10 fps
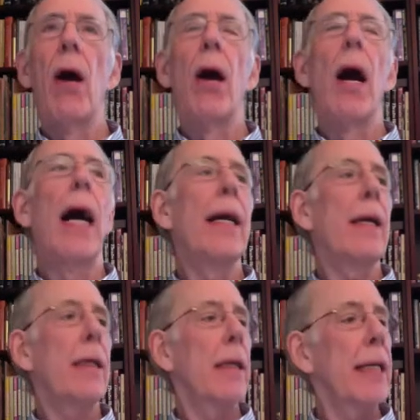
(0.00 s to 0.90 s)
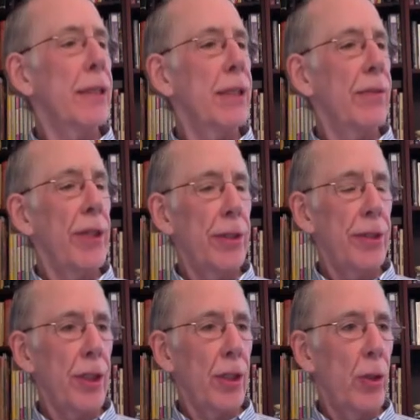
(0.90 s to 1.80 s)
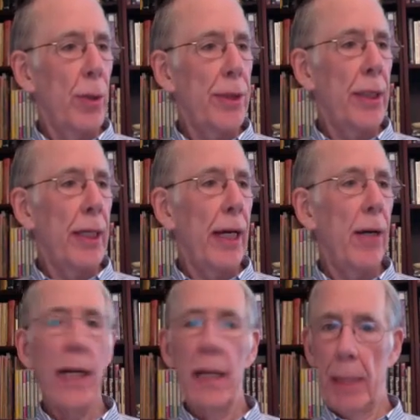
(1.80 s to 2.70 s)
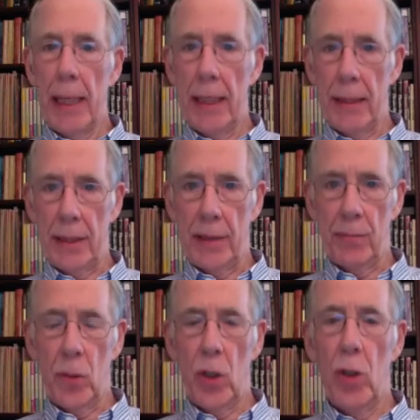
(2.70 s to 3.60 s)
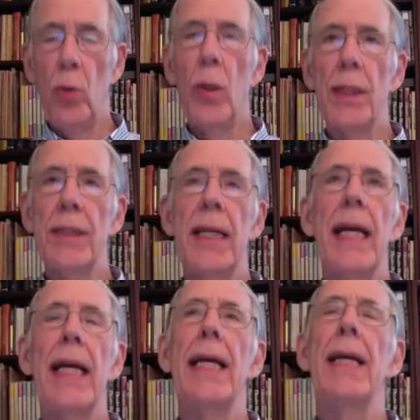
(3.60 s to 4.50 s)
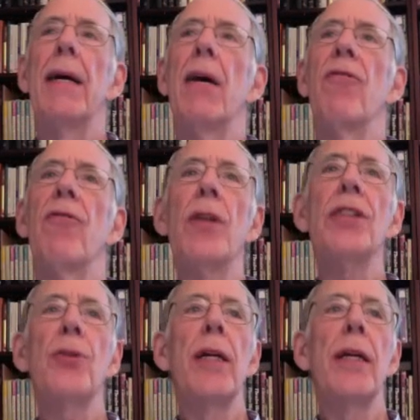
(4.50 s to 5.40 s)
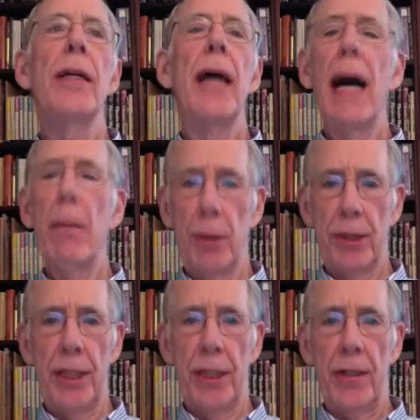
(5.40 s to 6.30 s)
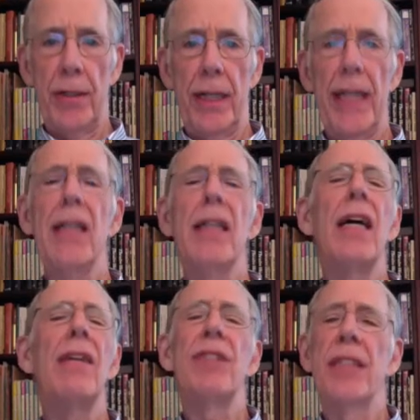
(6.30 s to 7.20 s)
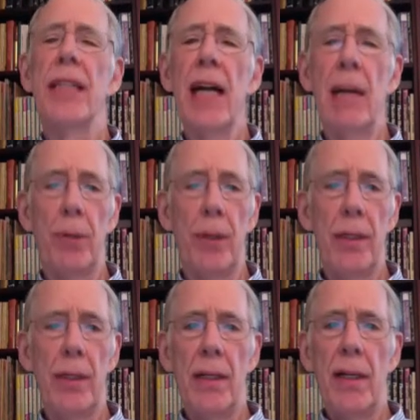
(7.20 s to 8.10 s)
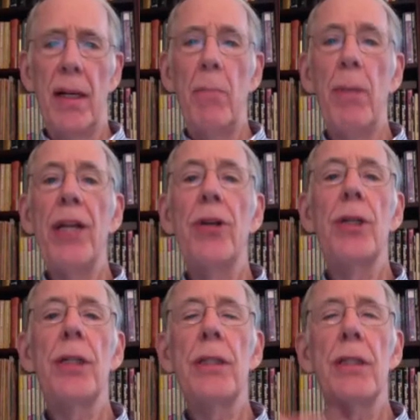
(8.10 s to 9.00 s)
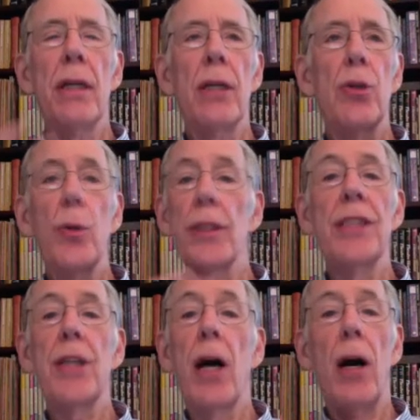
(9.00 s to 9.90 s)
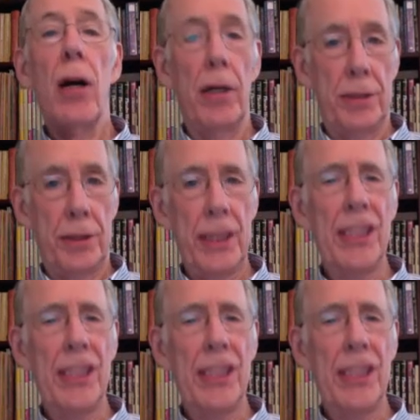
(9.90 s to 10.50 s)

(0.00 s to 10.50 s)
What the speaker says: I had a client several years ago who was an airline pilot, who was a frustrated opera singer. He loved to sing opera, but he couldn't trill his R's. And this is